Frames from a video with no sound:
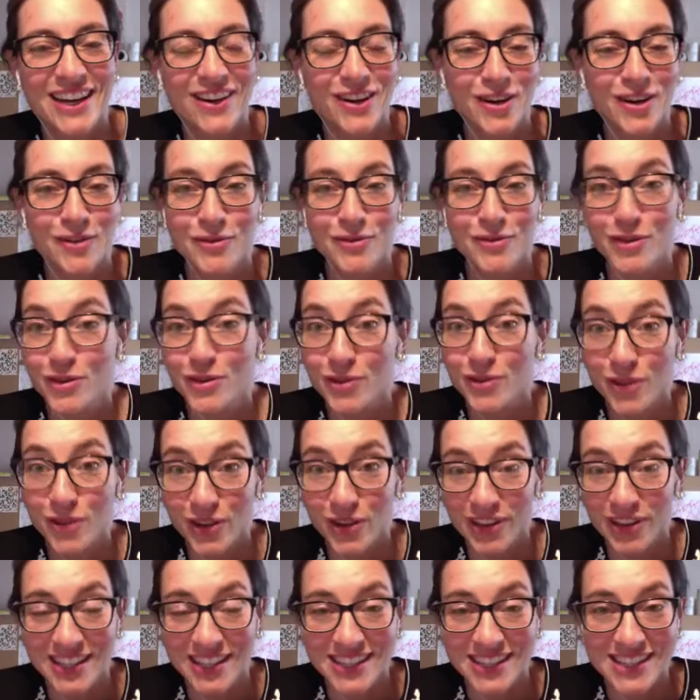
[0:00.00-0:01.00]
of your
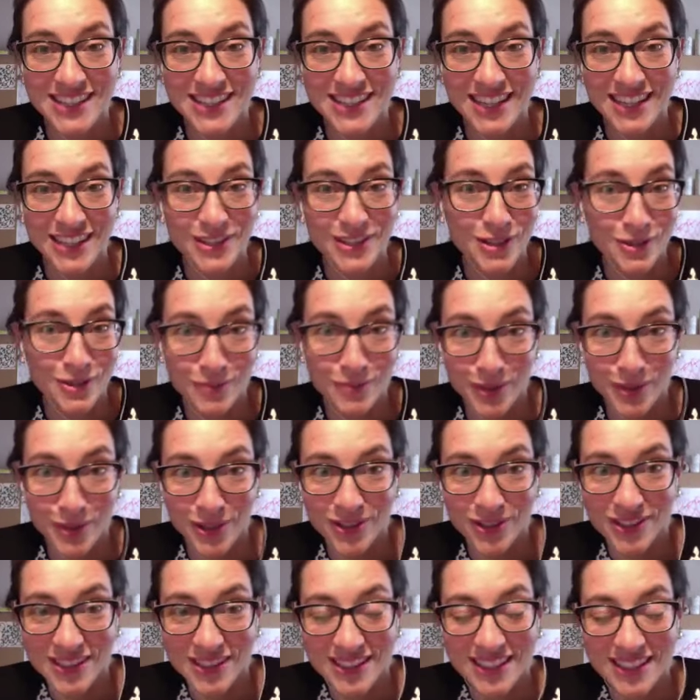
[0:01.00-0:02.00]
knowledge and your
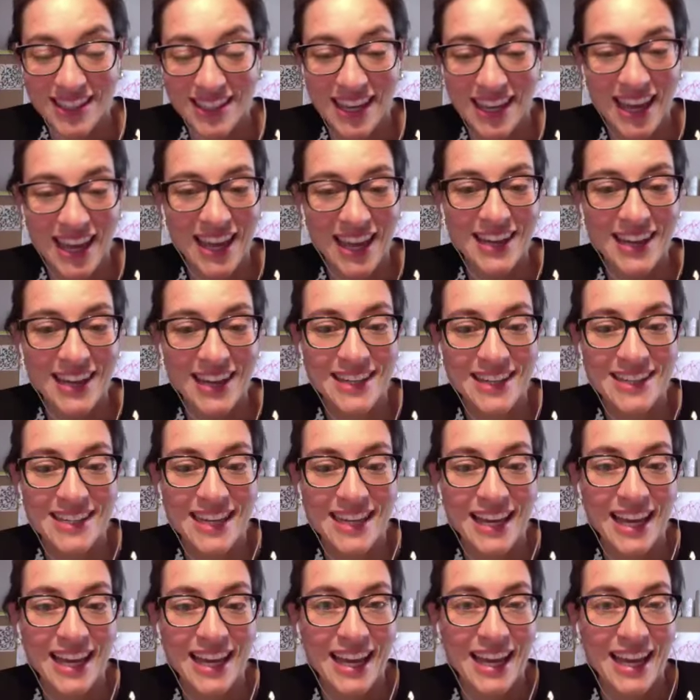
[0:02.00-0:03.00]
world. And
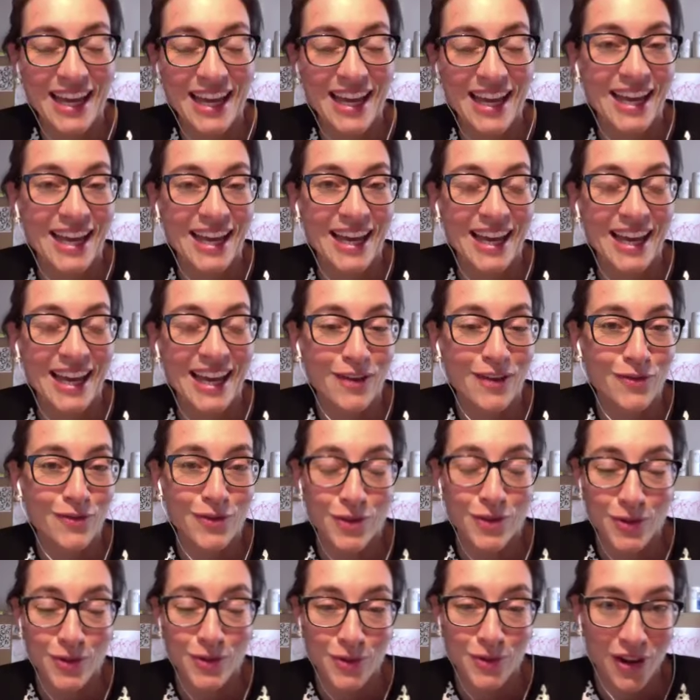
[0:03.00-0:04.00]

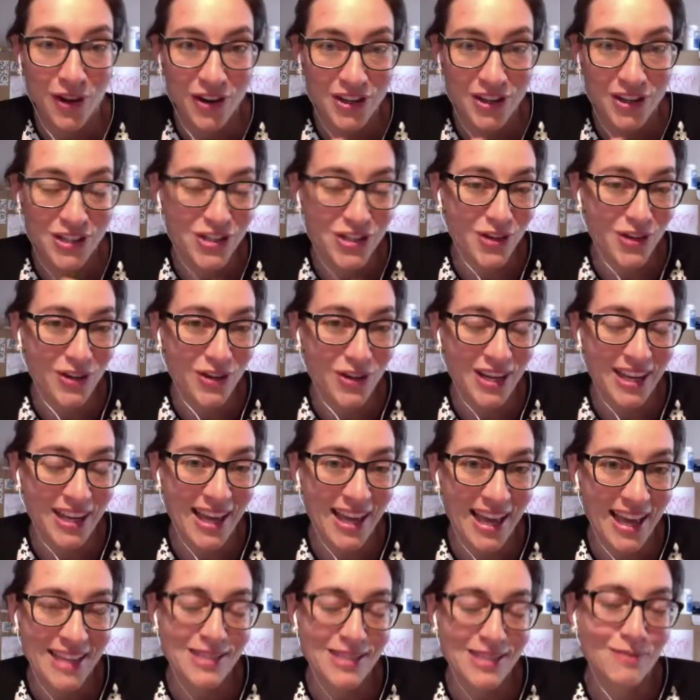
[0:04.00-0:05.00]
if you are joining
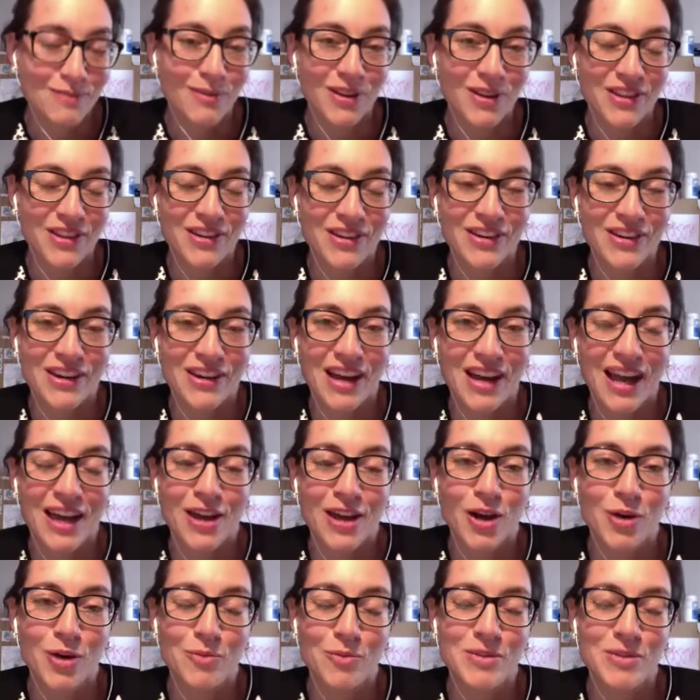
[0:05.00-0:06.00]
as a mother, I
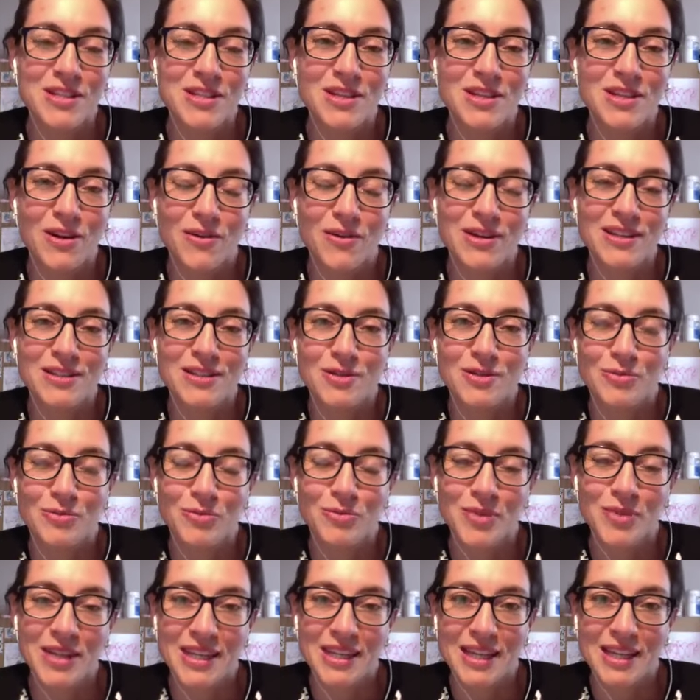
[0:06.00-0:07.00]
hope it's going to
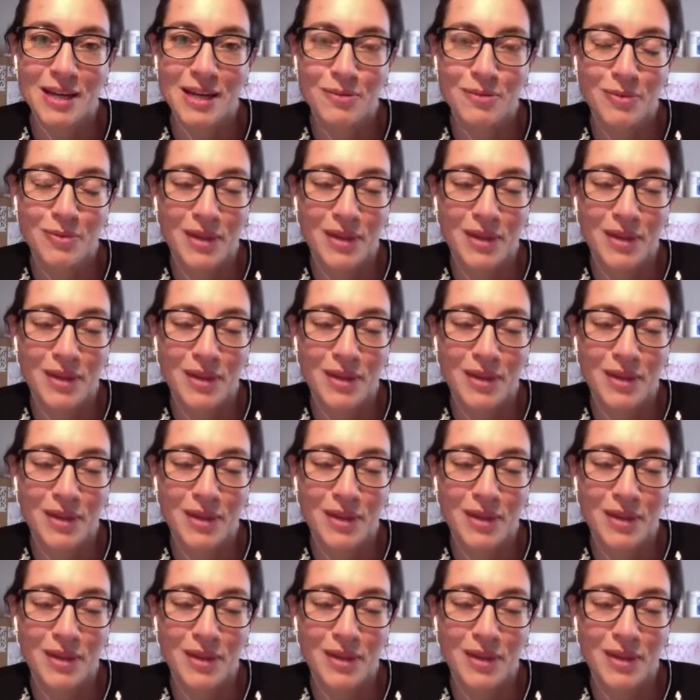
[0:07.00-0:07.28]
be a